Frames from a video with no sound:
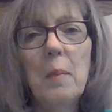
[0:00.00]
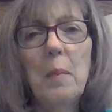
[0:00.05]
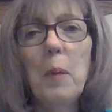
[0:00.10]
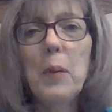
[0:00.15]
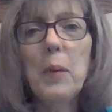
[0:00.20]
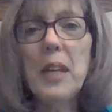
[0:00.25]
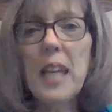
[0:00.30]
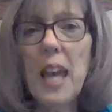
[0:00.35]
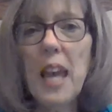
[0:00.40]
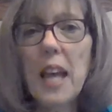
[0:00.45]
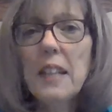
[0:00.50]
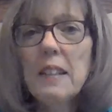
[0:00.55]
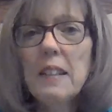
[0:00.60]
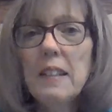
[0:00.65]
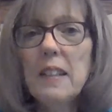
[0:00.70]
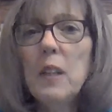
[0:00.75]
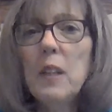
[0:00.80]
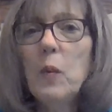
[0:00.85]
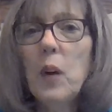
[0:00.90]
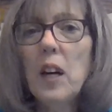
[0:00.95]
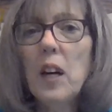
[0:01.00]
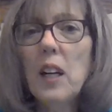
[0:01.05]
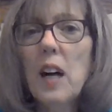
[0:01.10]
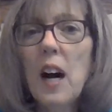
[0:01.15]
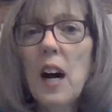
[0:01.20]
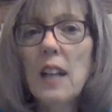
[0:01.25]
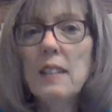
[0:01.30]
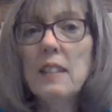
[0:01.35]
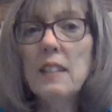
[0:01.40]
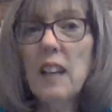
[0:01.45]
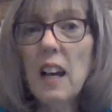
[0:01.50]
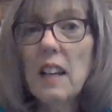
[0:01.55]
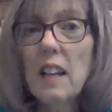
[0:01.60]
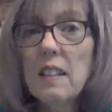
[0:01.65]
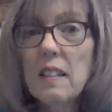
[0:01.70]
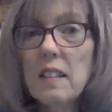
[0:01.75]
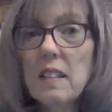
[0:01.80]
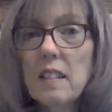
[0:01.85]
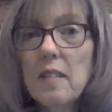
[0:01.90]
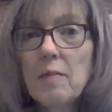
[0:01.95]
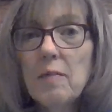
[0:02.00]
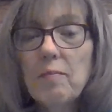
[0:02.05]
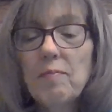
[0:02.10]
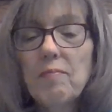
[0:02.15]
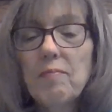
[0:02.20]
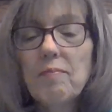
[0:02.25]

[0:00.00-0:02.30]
but we can see what God does.